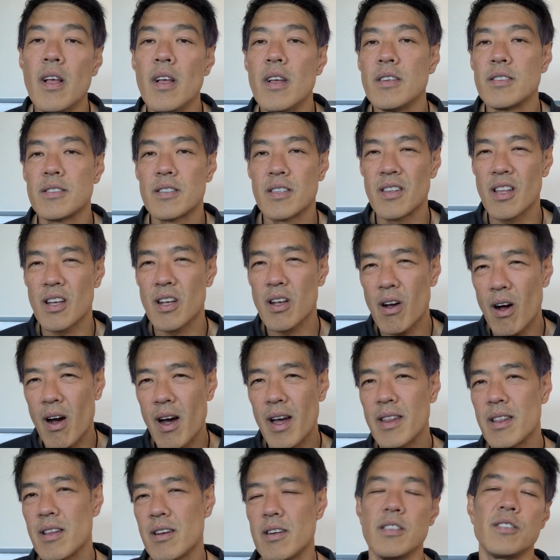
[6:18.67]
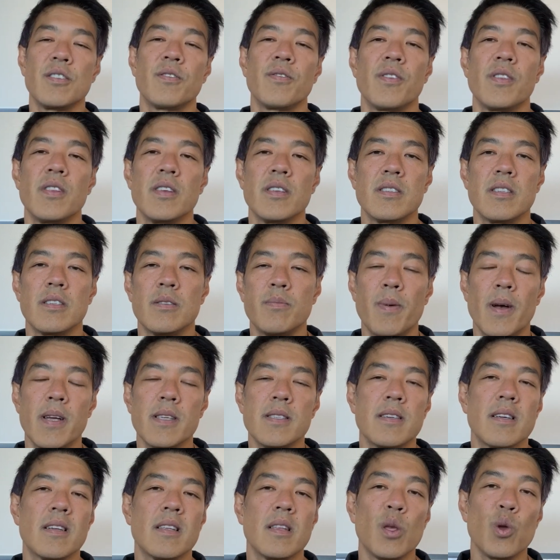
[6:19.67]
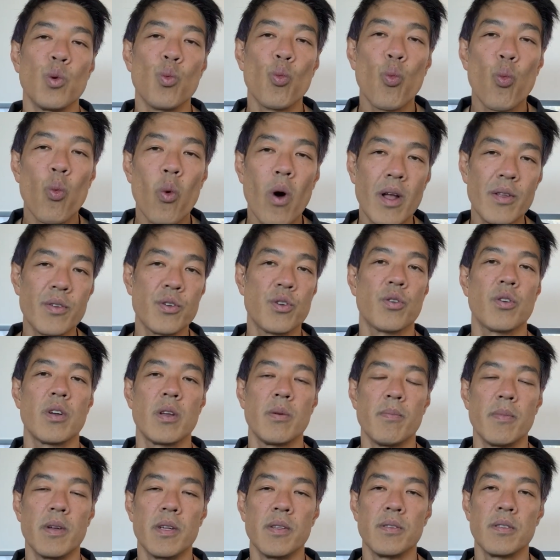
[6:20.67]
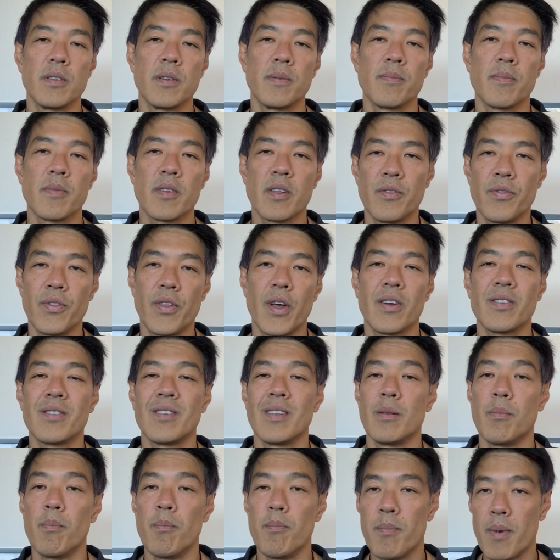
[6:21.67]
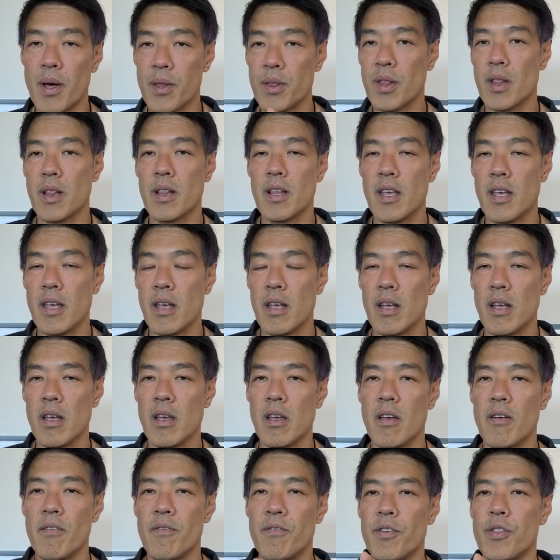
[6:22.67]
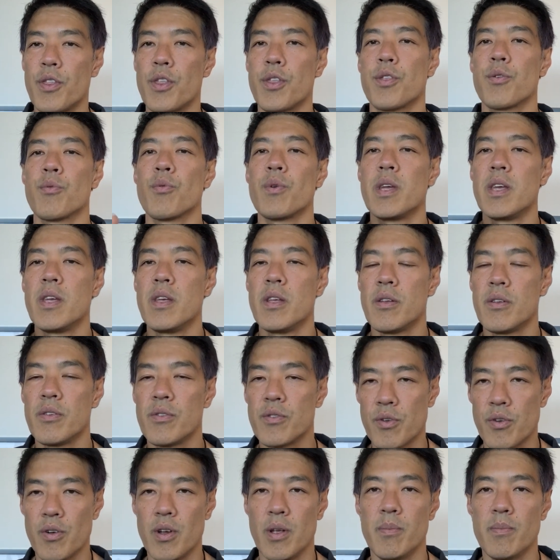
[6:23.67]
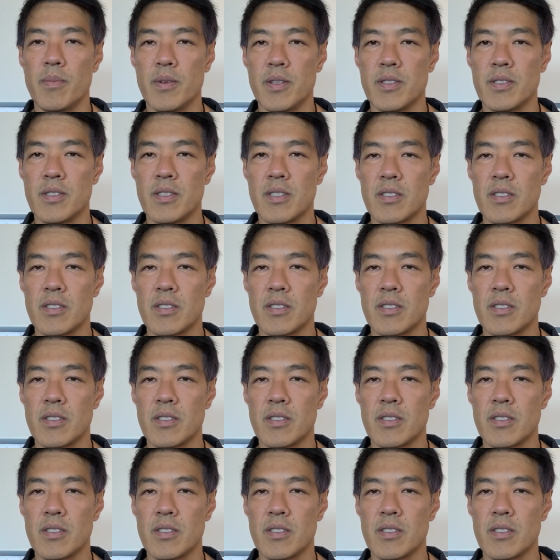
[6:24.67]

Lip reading: So the guidelines for this is basically one treatment conducted monthly for three treatments.